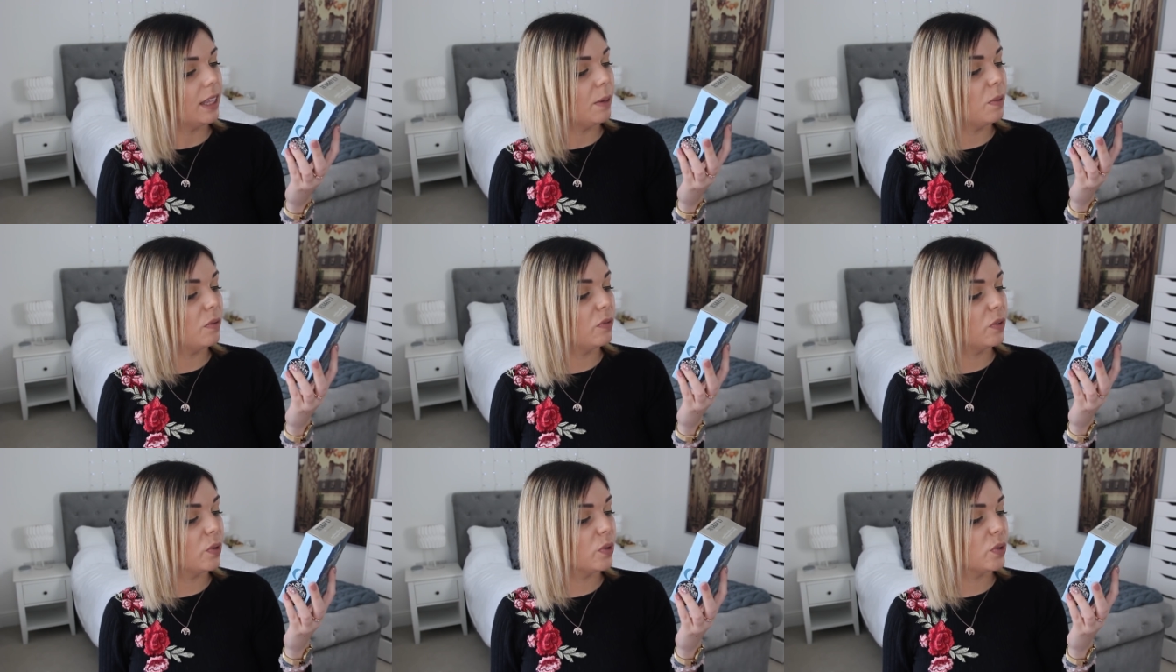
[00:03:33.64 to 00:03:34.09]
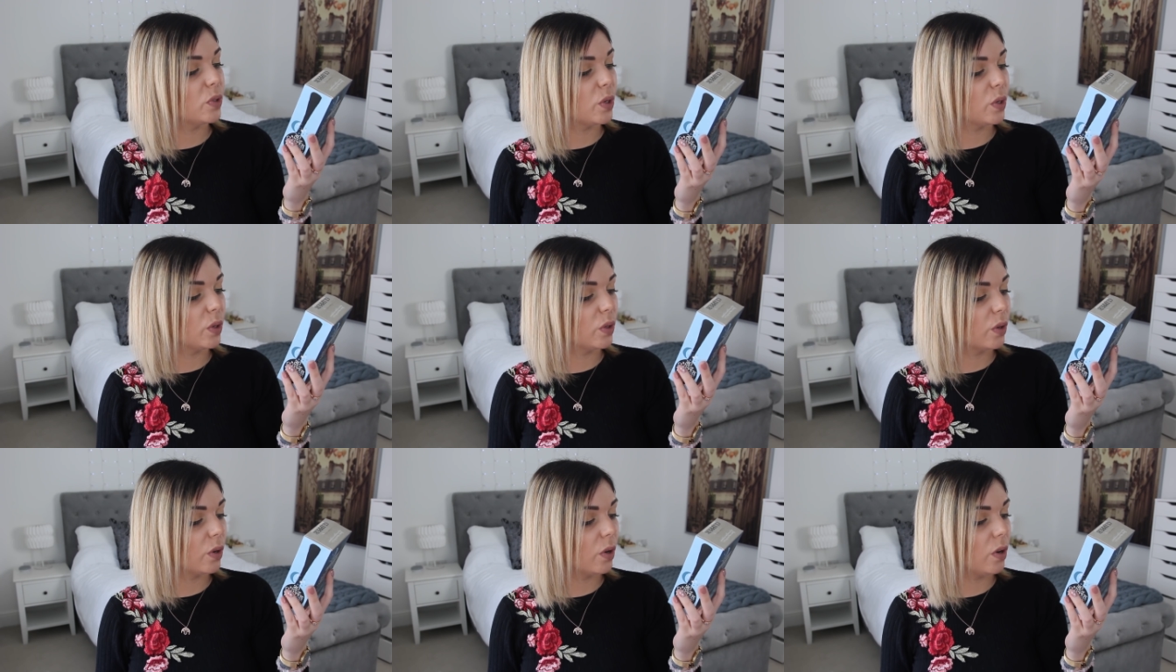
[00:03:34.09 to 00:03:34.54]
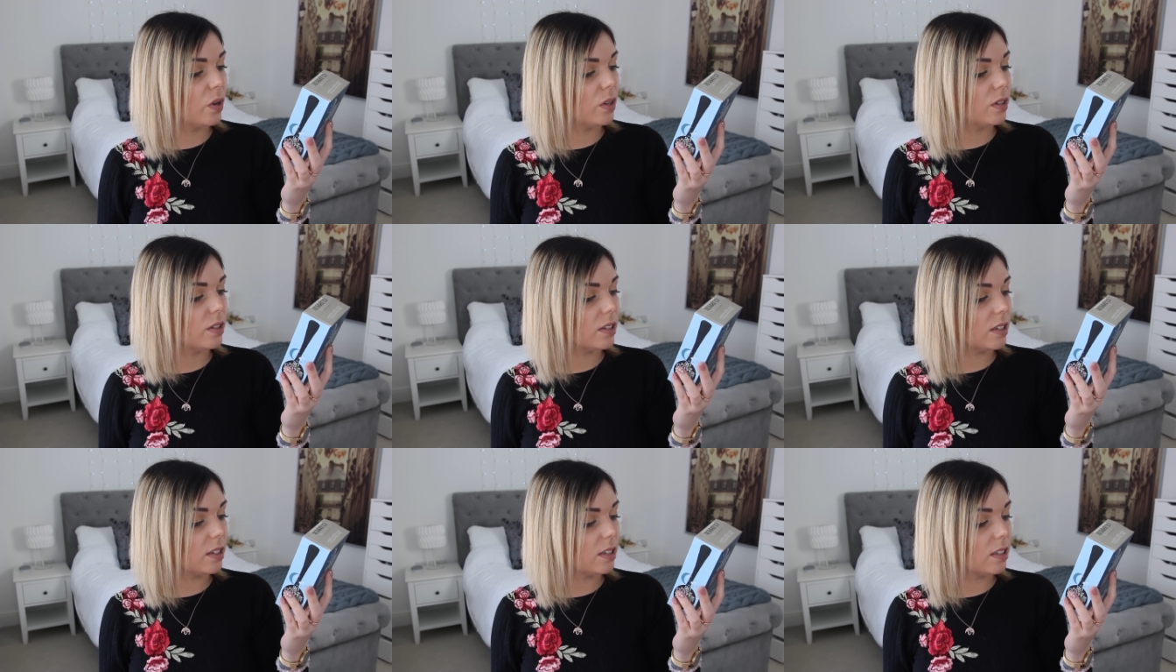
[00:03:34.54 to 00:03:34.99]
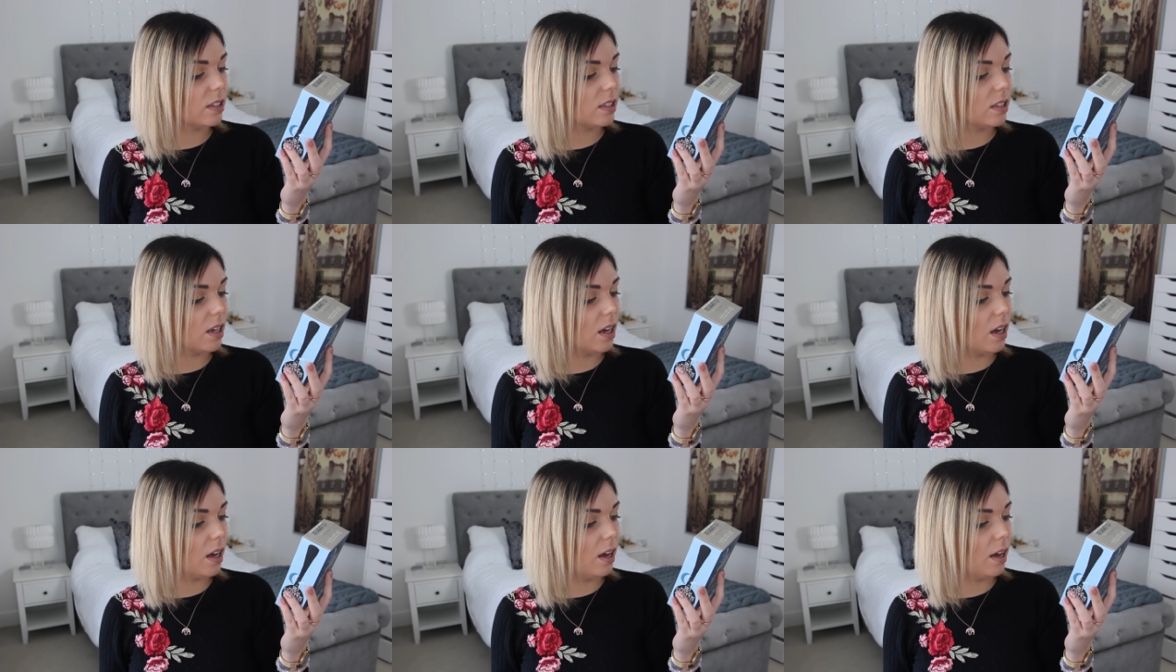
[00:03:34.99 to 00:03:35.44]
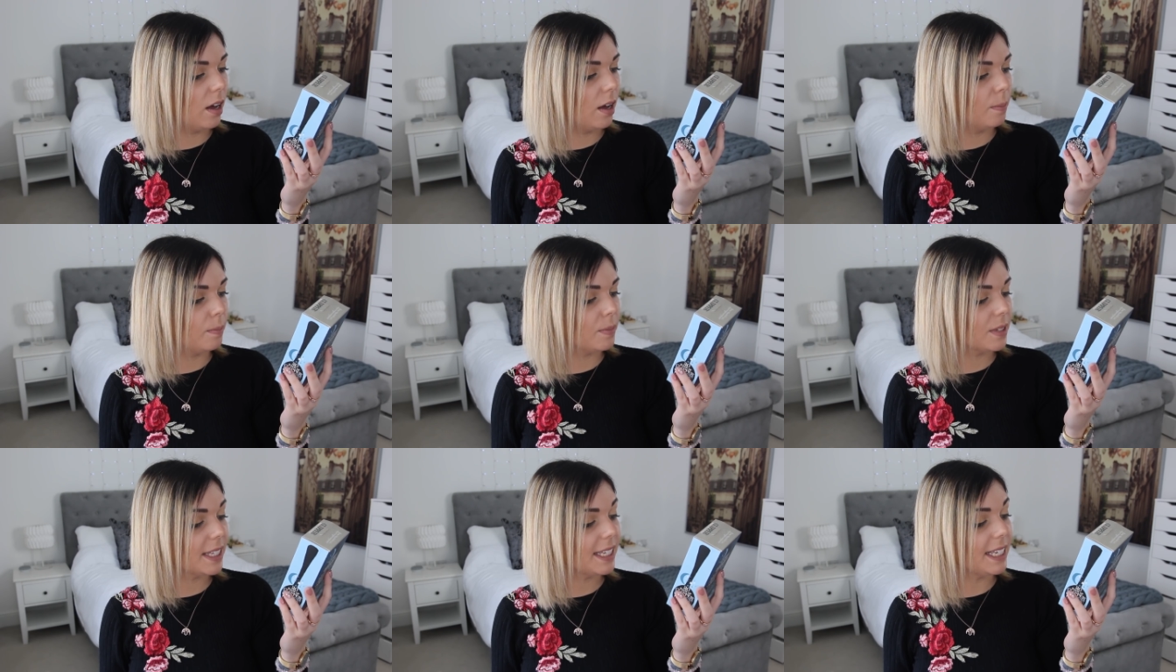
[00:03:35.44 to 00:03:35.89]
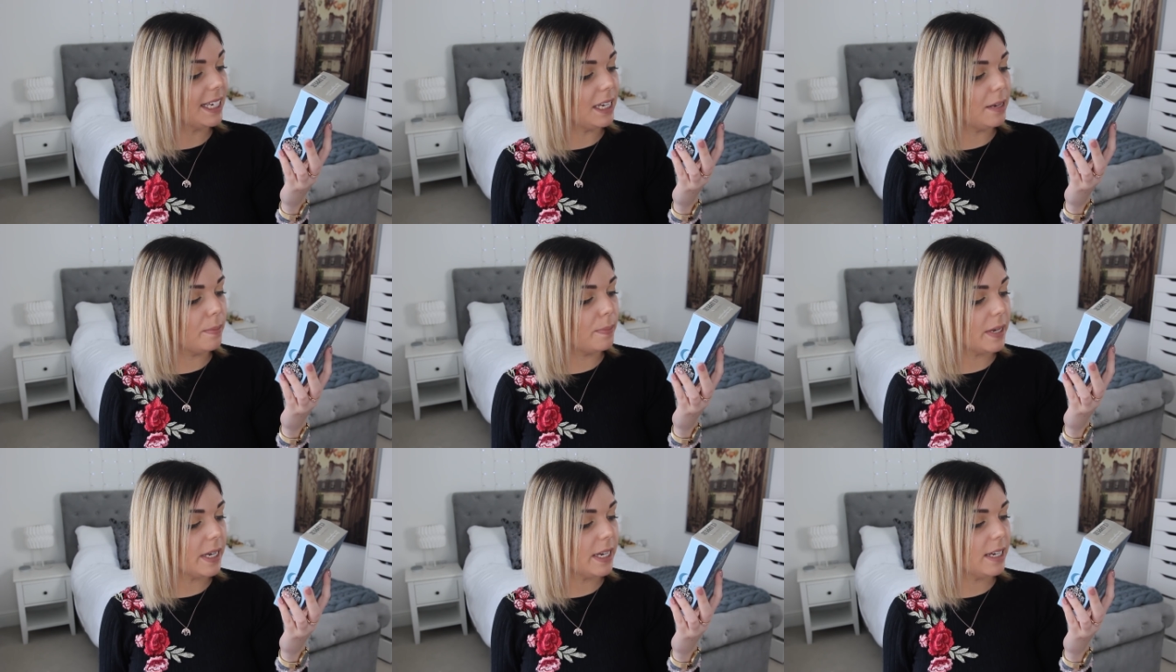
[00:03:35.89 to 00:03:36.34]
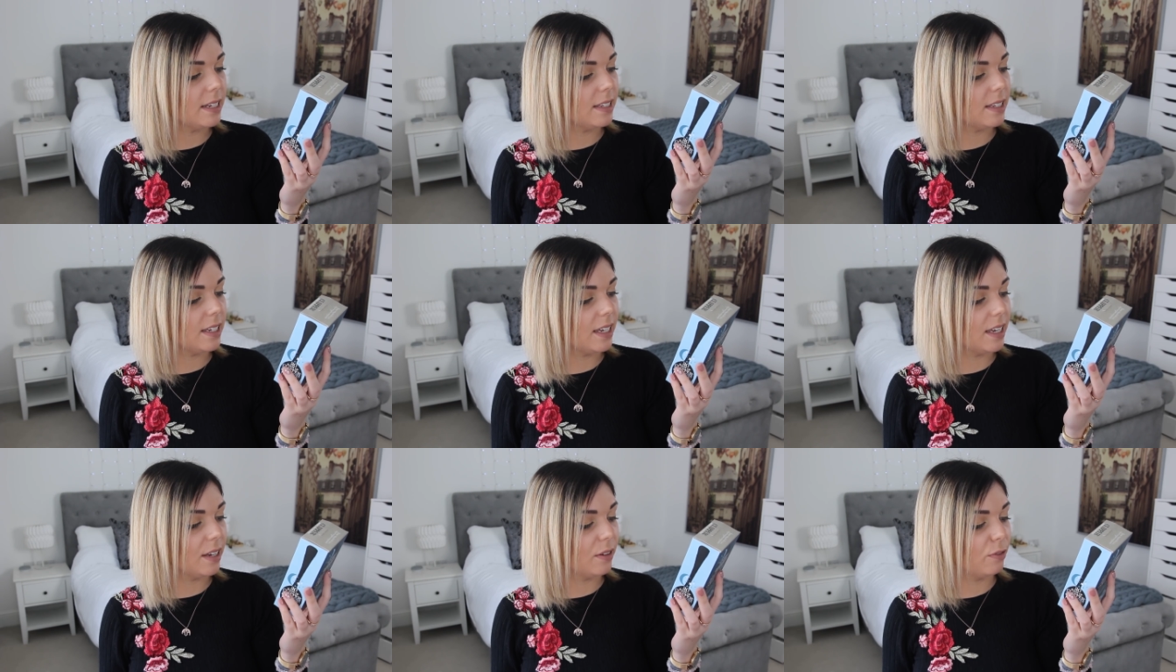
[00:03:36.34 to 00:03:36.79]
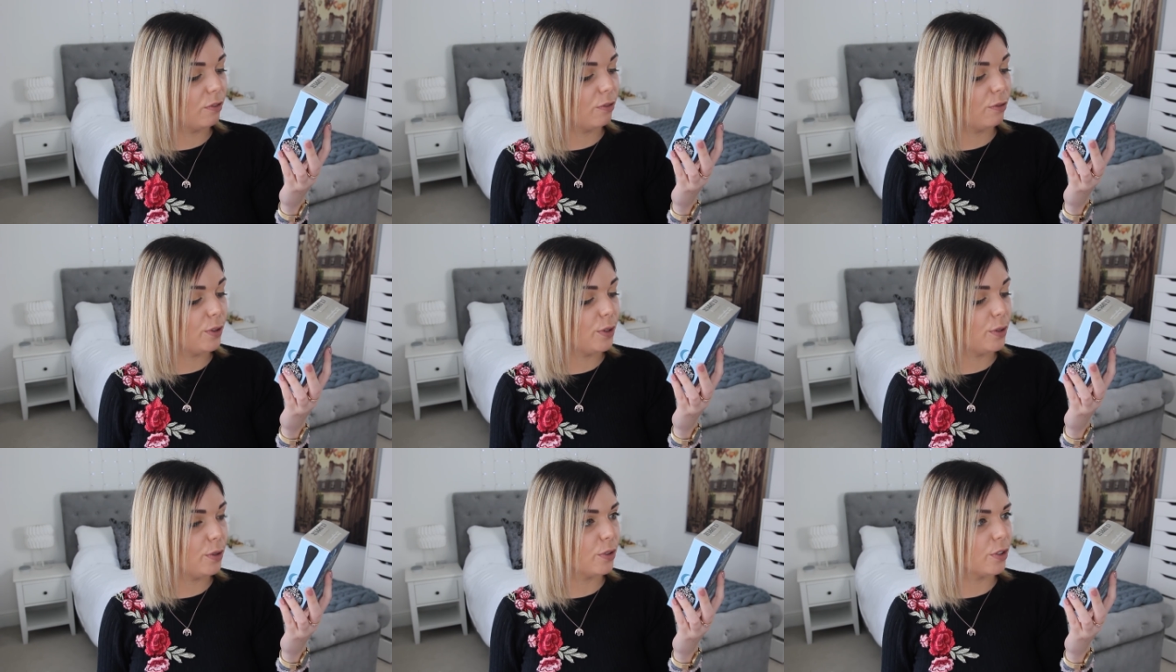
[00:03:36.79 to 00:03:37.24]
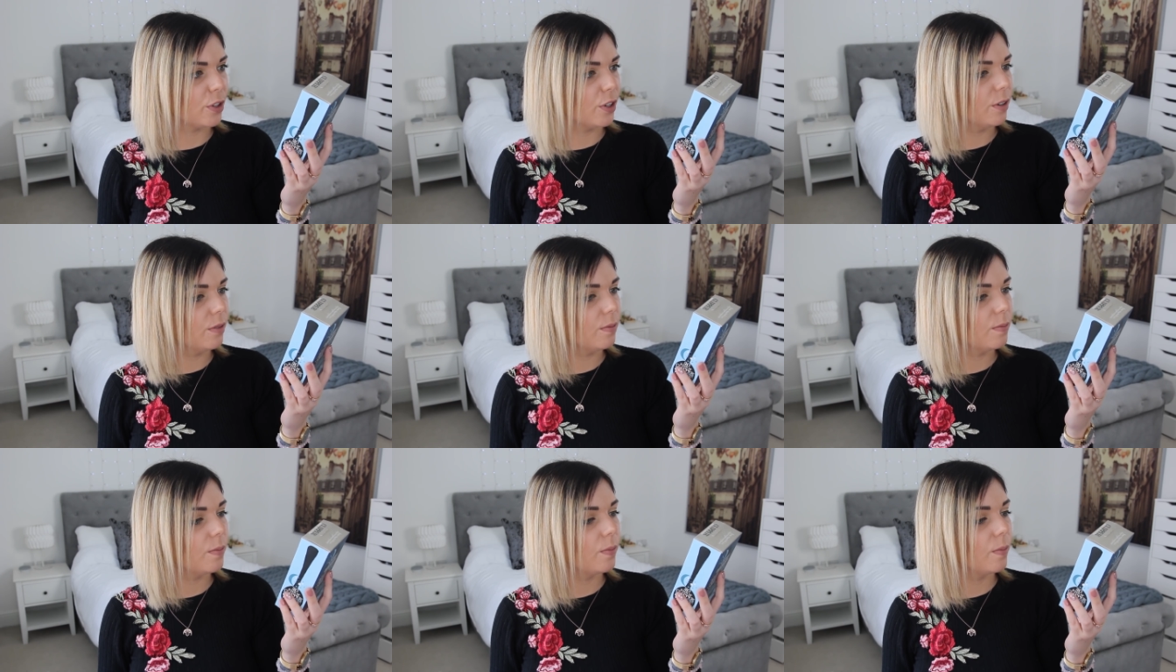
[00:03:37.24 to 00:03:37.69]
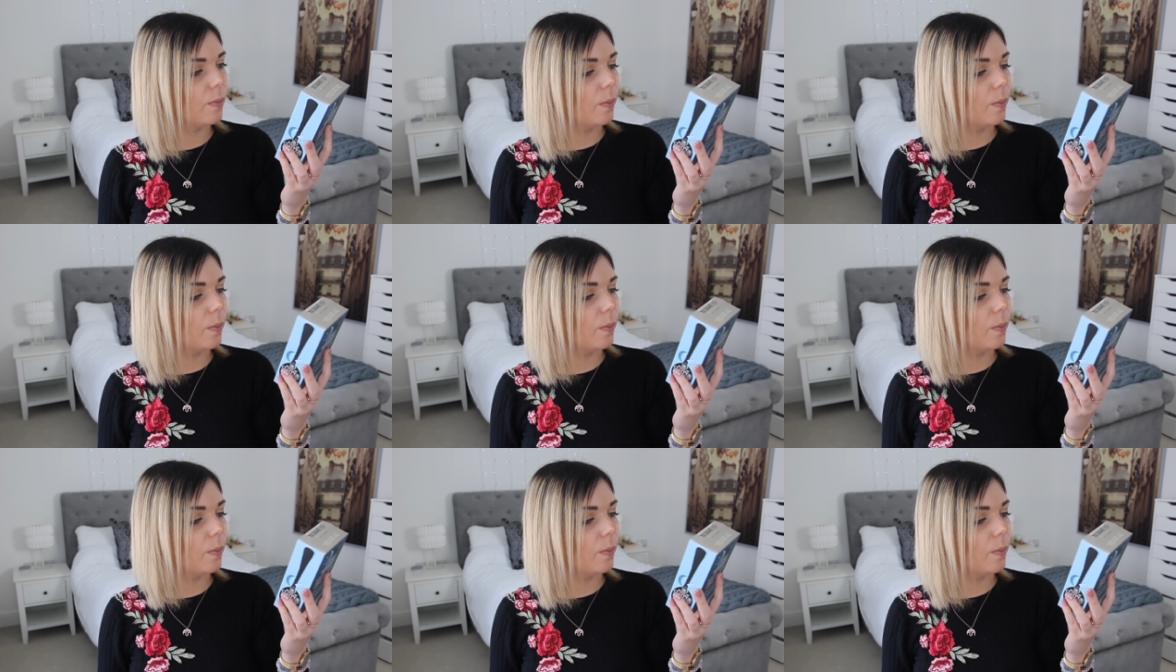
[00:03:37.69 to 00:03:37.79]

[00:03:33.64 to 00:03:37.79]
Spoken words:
Then we've also got some Sleep Easy Infusion.